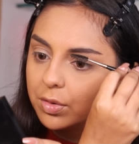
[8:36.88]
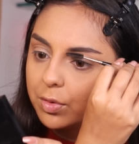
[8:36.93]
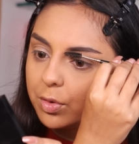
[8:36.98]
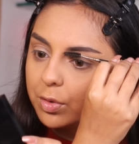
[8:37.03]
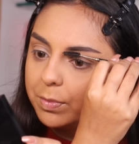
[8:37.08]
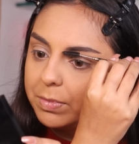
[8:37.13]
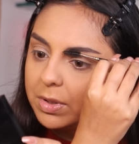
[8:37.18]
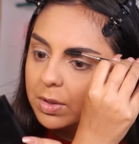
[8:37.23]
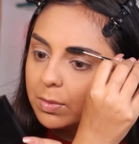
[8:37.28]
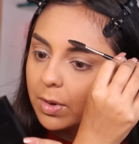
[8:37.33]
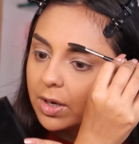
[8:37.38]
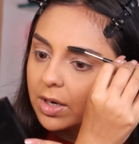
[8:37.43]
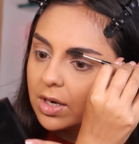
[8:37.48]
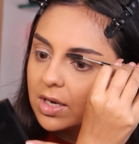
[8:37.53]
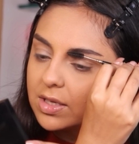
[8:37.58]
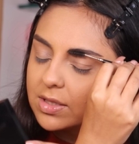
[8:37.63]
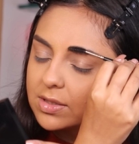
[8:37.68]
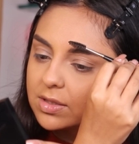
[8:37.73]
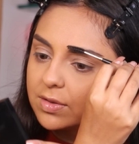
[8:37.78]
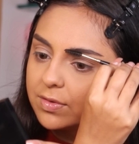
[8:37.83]
Could be one
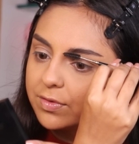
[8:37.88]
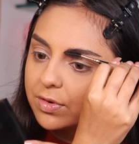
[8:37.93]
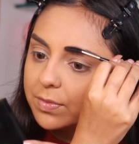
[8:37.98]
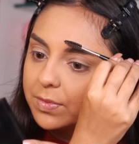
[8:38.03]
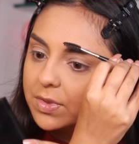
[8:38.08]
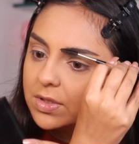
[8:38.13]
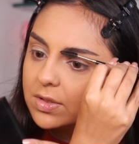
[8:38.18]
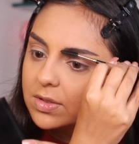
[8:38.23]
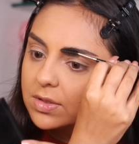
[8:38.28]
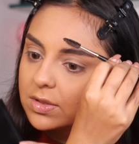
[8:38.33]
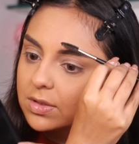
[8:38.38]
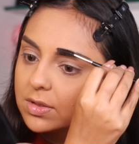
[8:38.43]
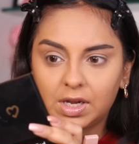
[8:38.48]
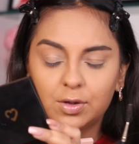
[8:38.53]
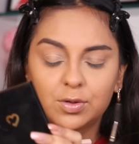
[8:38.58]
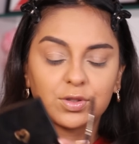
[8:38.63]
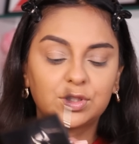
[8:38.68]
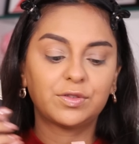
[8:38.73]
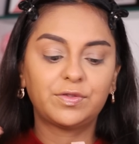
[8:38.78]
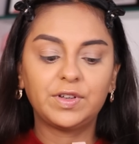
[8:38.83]
lesson from this.
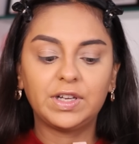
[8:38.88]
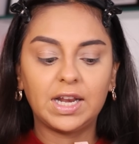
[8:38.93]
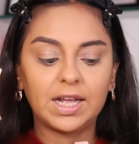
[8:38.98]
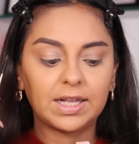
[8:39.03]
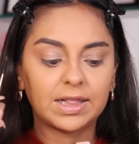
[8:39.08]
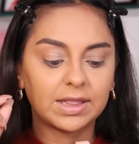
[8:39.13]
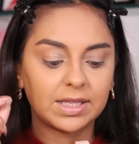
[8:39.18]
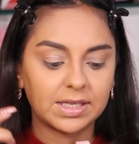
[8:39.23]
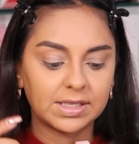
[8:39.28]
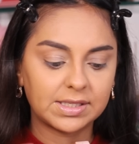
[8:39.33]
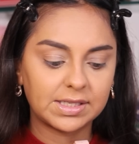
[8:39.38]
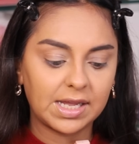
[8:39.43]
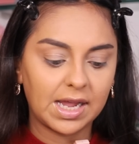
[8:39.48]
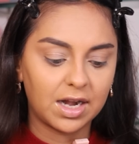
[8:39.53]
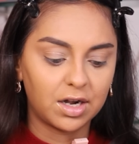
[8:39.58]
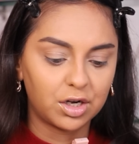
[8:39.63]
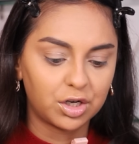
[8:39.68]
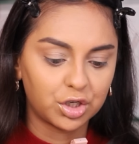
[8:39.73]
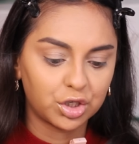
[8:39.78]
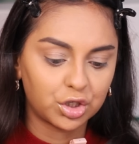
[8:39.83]
I also feel like this
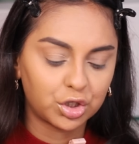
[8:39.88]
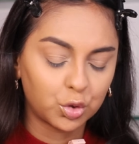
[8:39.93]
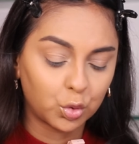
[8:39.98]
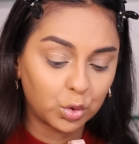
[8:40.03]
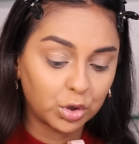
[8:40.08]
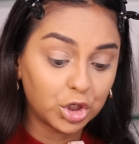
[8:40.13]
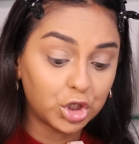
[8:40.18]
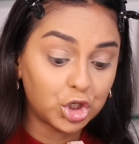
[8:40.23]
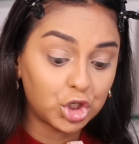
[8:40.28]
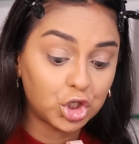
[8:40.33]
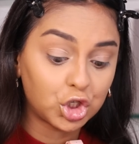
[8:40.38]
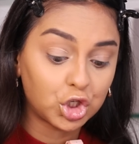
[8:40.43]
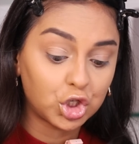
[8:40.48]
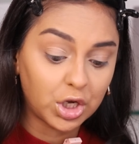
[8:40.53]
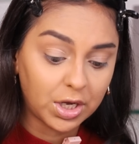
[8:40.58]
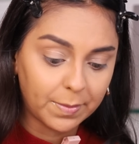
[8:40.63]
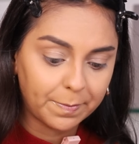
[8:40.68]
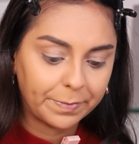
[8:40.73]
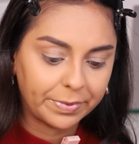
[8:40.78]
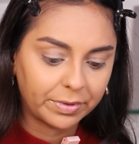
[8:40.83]
held, took the
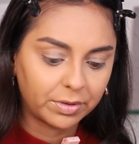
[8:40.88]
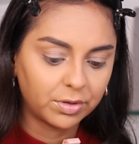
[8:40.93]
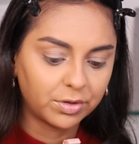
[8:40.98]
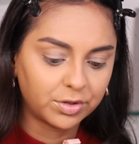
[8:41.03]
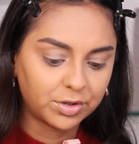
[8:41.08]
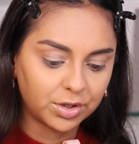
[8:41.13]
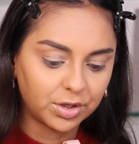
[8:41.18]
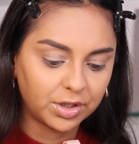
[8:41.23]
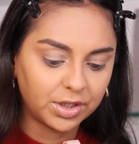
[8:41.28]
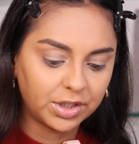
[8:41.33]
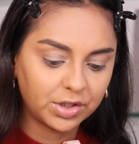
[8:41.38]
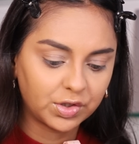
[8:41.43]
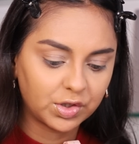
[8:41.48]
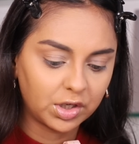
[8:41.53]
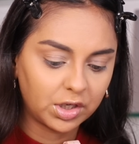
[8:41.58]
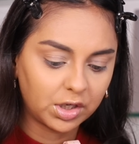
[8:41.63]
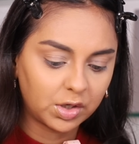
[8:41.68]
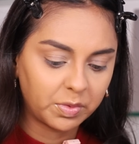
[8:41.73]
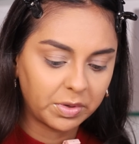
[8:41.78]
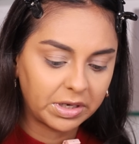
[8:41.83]
shape really,
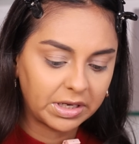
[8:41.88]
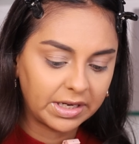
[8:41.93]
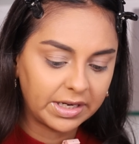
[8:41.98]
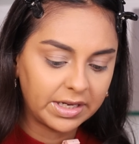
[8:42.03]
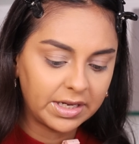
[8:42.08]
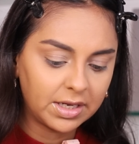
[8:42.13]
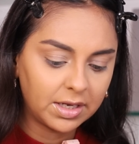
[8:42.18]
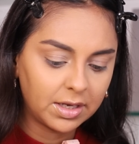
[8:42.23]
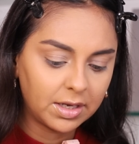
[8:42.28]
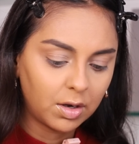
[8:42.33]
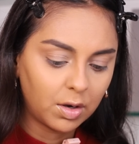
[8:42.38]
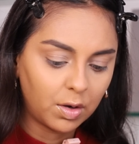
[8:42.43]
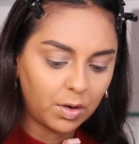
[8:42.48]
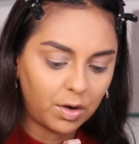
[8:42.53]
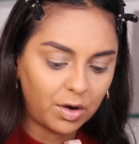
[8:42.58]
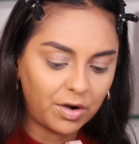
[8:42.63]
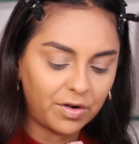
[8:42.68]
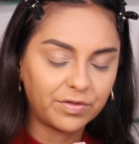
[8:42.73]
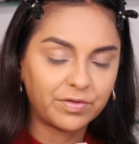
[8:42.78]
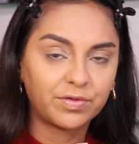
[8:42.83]
really quickly
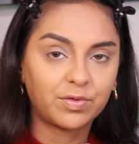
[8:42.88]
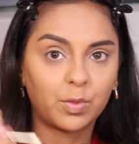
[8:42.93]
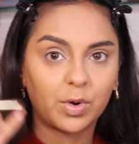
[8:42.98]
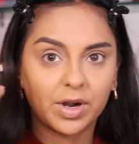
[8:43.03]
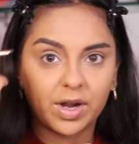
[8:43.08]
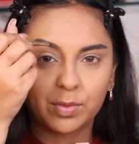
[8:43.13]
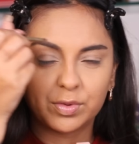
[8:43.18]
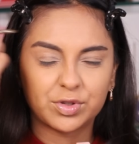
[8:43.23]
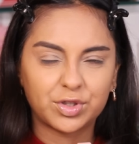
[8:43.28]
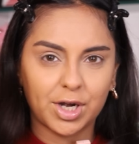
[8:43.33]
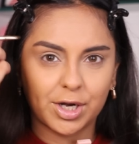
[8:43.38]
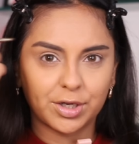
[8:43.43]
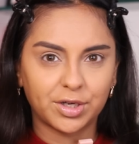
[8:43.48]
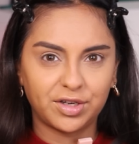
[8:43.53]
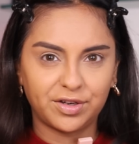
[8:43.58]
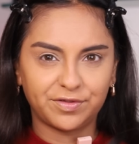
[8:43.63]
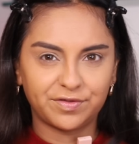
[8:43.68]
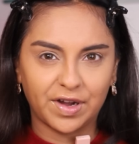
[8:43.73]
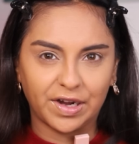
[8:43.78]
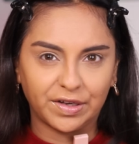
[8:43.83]
of what I was trying
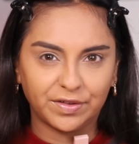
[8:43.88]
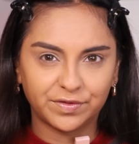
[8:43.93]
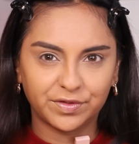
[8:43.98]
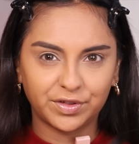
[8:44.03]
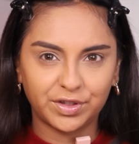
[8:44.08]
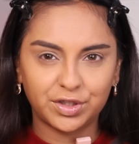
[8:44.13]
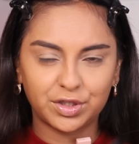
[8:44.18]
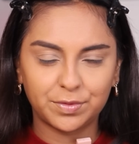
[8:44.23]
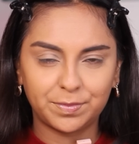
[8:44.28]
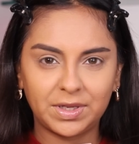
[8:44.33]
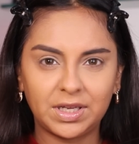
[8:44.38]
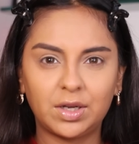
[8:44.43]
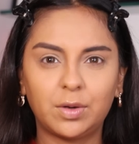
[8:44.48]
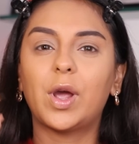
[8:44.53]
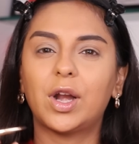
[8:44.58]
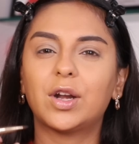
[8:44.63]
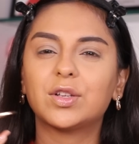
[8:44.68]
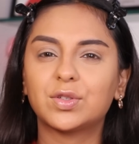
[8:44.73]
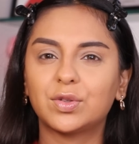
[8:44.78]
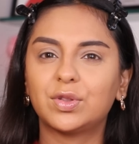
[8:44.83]
to define for it to be,
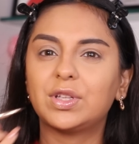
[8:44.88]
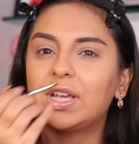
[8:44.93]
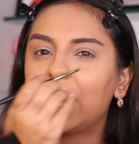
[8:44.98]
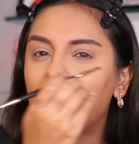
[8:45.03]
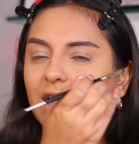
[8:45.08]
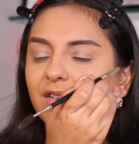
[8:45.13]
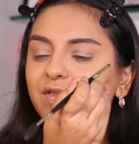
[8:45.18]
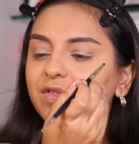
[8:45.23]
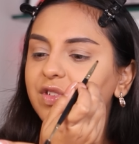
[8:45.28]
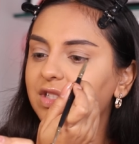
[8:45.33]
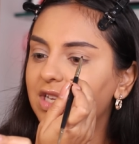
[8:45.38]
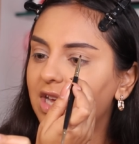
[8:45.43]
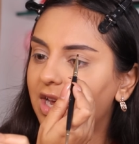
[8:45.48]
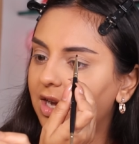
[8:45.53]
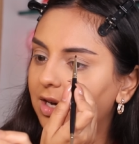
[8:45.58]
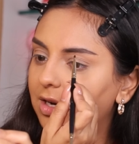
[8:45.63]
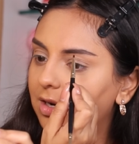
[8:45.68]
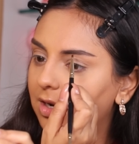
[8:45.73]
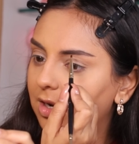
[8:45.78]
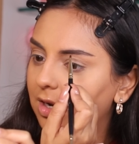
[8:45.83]
whereas on the e l f
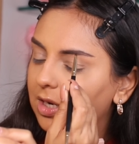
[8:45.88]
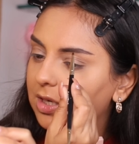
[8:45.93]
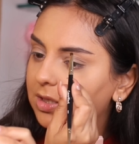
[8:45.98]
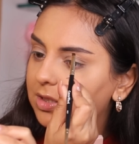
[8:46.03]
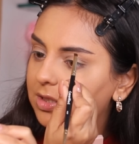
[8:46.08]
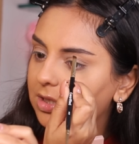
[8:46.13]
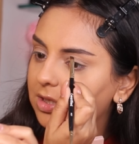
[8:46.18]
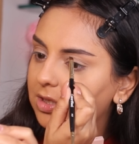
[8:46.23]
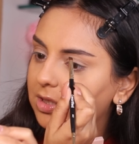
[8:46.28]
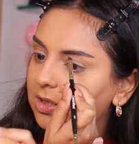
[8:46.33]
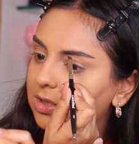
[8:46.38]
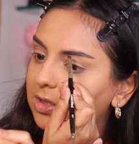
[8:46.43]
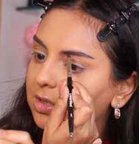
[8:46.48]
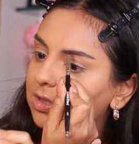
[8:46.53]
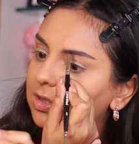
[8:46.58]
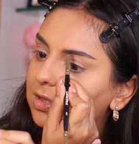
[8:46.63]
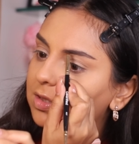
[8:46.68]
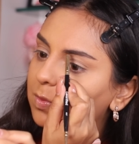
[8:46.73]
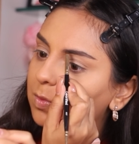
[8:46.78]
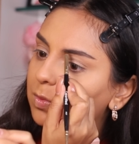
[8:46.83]
side it
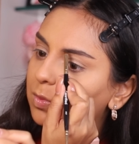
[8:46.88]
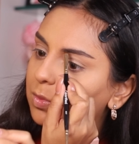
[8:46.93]
is